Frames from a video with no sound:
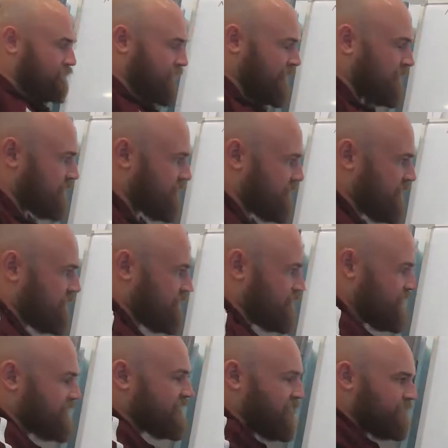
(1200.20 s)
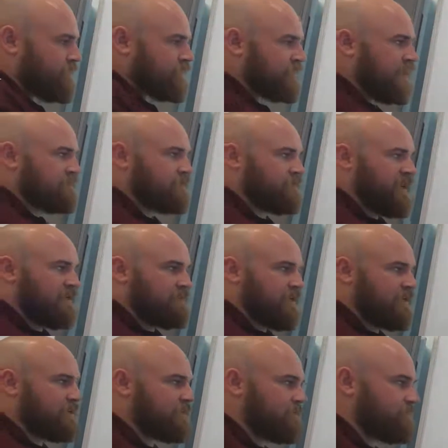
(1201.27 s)
because there's different types of
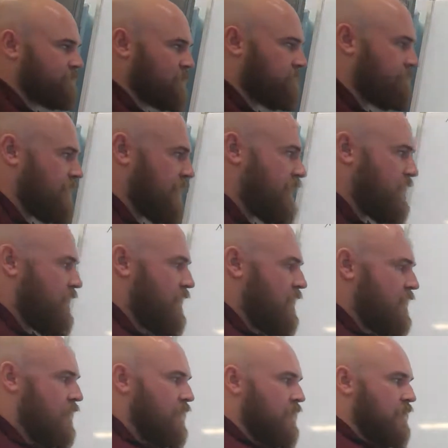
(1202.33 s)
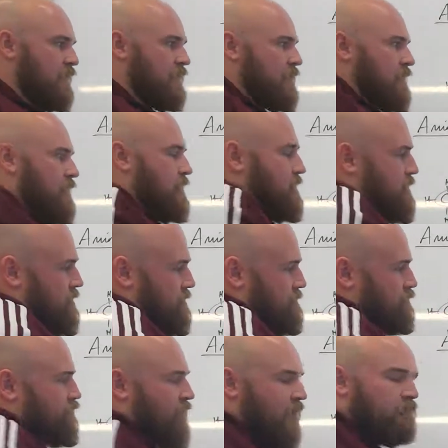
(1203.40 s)
amines, all right,
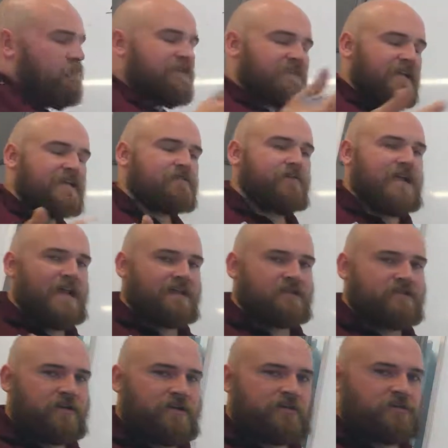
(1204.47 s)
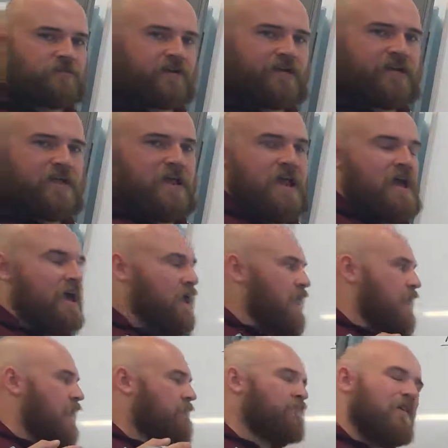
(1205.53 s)
primary, secondary, and tertiary.
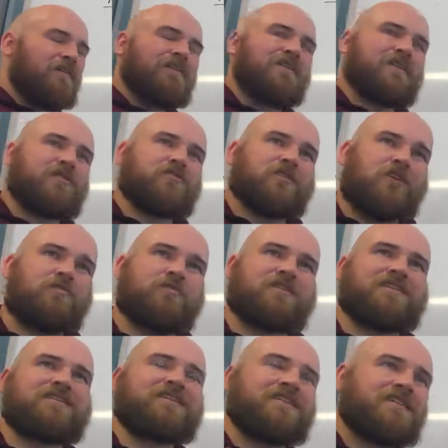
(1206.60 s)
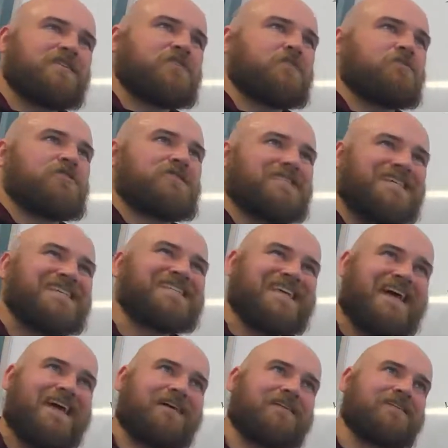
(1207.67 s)
I'm not going to go too much into too much
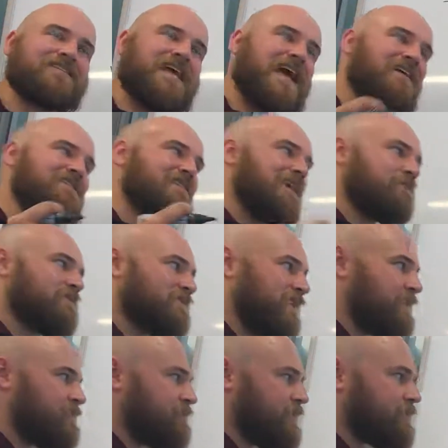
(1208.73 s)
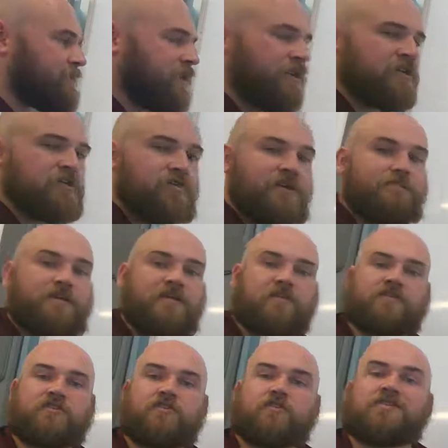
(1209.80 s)
detail as to how to name secondary and tertiary,
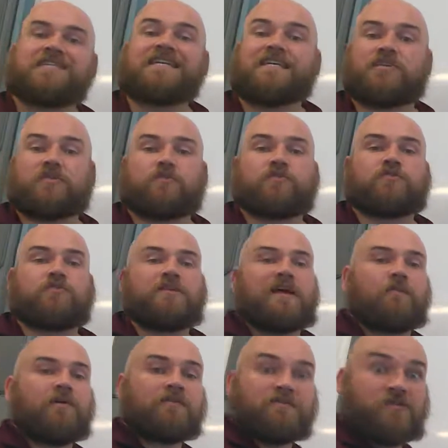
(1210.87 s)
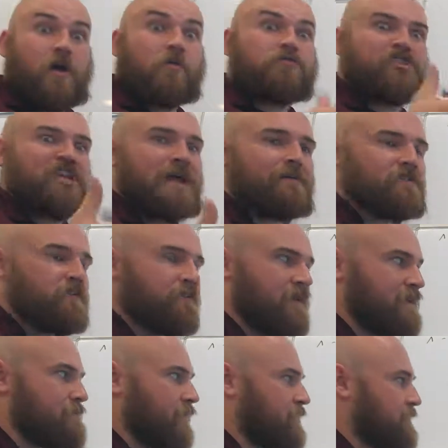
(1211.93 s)
because your teachers will do that. There's a whole chapter of
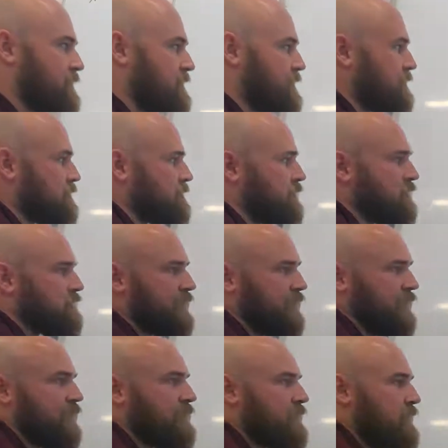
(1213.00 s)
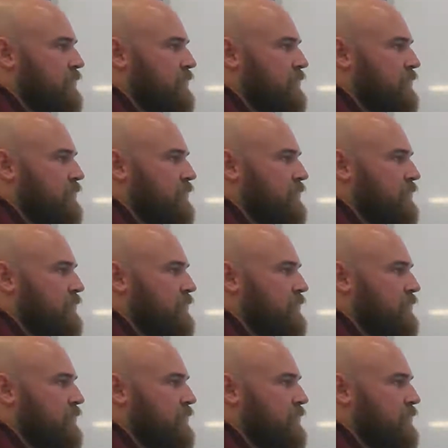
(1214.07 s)
amines in year 13.